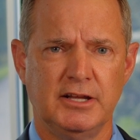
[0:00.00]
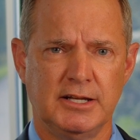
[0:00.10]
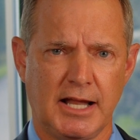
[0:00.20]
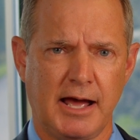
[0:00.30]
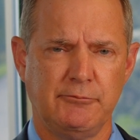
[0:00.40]

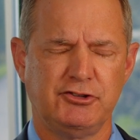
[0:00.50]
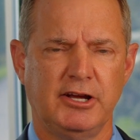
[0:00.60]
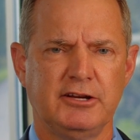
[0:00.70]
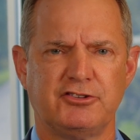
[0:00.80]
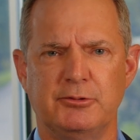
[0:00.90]
and lab
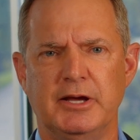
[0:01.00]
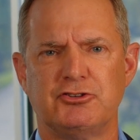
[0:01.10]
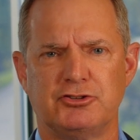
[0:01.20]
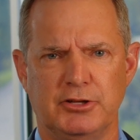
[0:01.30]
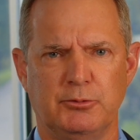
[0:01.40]
checks to
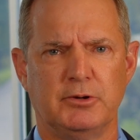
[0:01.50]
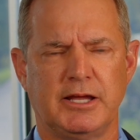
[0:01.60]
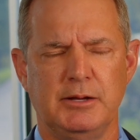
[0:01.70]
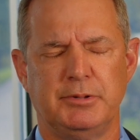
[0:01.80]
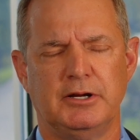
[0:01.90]
make sure that we're
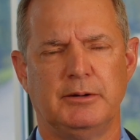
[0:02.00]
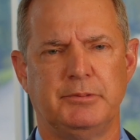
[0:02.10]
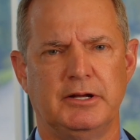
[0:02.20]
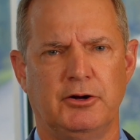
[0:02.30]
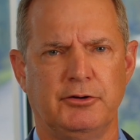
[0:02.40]
keeping
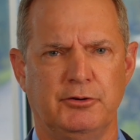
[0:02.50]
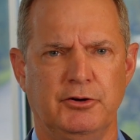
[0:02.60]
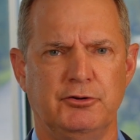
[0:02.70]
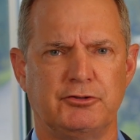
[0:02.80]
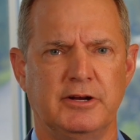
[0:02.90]
up on all their
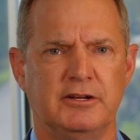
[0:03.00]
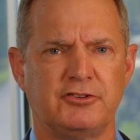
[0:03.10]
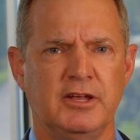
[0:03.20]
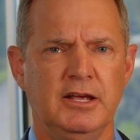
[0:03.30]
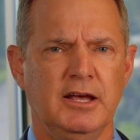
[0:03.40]

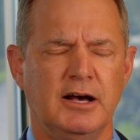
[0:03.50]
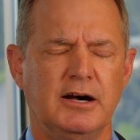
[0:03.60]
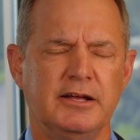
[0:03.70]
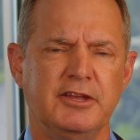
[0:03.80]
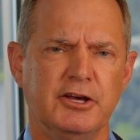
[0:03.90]
nutrients.
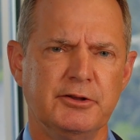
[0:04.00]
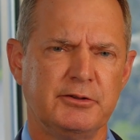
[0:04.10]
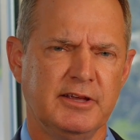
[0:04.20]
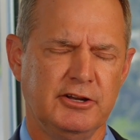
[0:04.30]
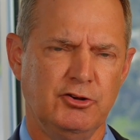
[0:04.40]
The other
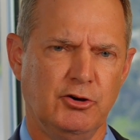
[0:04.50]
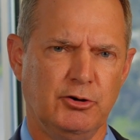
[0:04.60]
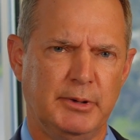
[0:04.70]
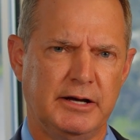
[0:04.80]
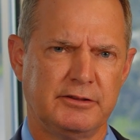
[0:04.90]
thing to know
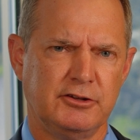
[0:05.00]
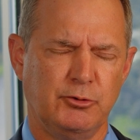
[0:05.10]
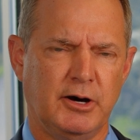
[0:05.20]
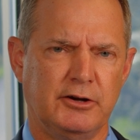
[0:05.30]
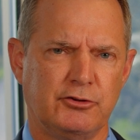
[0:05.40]
about the
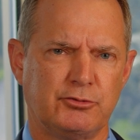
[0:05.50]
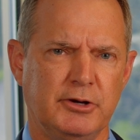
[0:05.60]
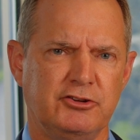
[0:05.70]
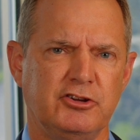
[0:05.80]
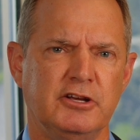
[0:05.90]
duodenal
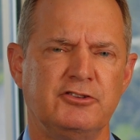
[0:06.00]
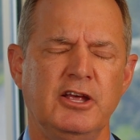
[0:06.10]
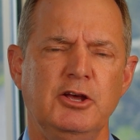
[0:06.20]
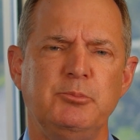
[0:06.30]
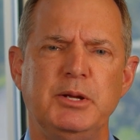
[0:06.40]
switch is
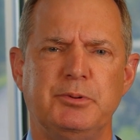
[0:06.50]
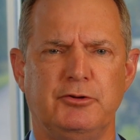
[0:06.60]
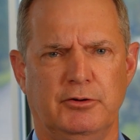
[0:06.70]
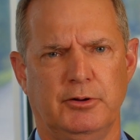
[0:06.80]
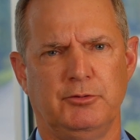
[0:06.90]
people
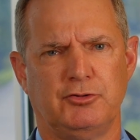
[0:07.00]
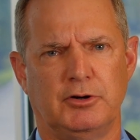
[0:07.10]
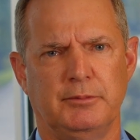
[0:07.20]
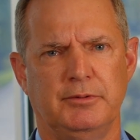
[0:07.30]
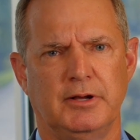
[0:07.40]
don't
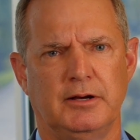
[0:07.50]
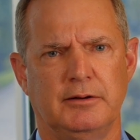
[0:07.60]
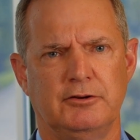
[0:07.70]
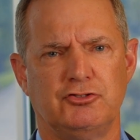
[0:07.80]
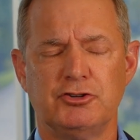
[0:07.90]
absorb
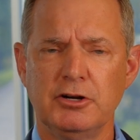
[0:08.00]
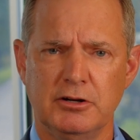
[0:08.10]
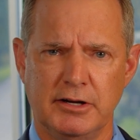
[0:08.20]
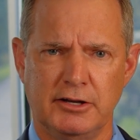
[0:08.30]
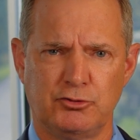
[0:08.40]

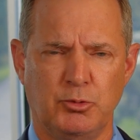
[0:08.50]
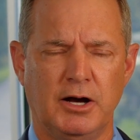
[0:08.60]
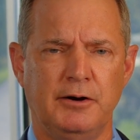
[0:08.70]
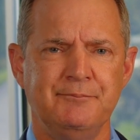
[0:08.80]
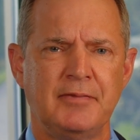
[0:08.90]
sugar as
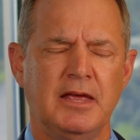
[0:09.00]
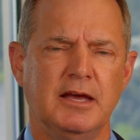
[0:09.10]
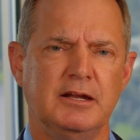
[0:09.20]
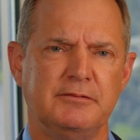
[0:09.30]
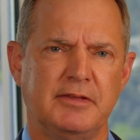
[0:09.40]
well.
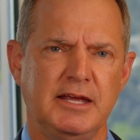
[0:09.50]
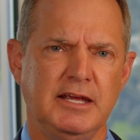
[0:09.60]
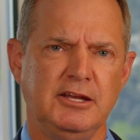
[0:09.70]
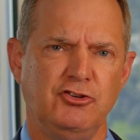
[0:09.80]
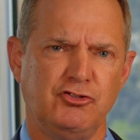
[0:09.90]
And if they
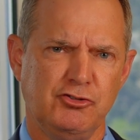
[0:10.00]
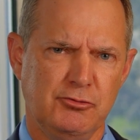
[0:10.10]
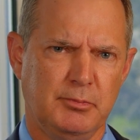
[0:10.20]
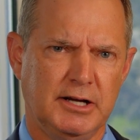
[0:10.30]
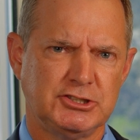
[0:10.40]
eat
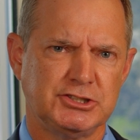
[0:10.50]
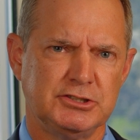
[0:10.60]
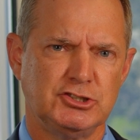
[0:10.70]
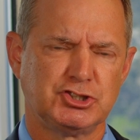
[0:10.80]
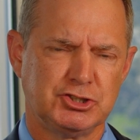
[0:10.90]
too much
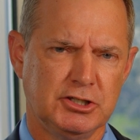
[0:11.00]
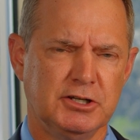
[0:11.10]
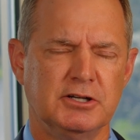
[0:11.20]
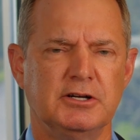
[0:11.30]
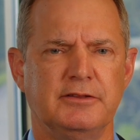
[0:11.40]

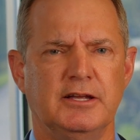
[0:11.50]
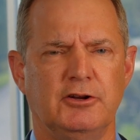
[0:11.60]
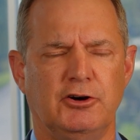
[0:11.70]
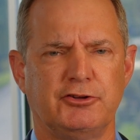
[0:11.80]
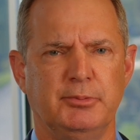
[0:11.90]
sugar,
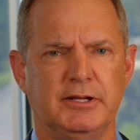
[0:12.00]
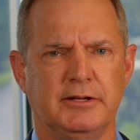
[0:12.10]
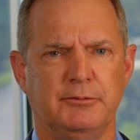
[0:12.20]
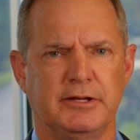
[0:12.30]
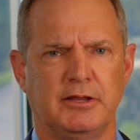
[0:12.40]
then
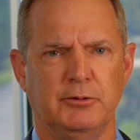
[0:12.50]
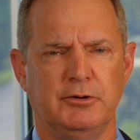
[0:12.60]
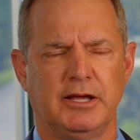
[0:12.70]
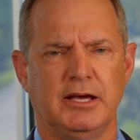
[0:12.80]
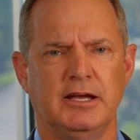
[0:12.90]
ultimately what they
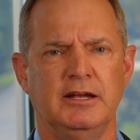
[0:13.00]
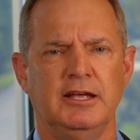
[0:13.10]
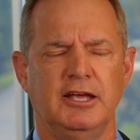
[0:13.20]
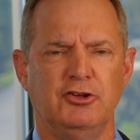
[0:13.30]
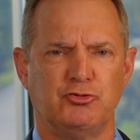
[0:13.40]
will get
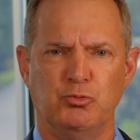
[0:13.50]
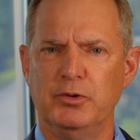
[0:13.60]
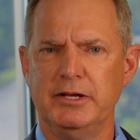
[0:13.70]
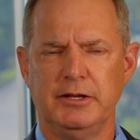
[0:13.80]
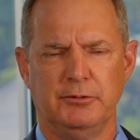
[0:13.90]
is
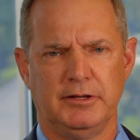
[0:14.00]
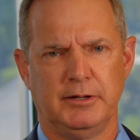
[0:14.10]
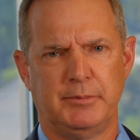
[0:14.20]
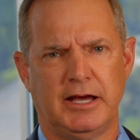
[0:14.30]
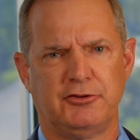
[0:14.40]
really,
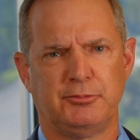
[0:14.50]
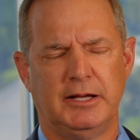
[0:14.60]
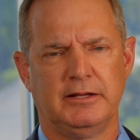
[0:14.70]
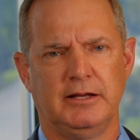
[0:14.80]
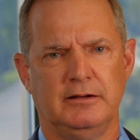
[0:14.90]
really bad
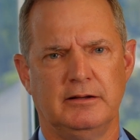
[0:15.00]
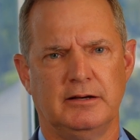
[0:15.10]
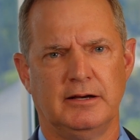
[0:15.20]
smelling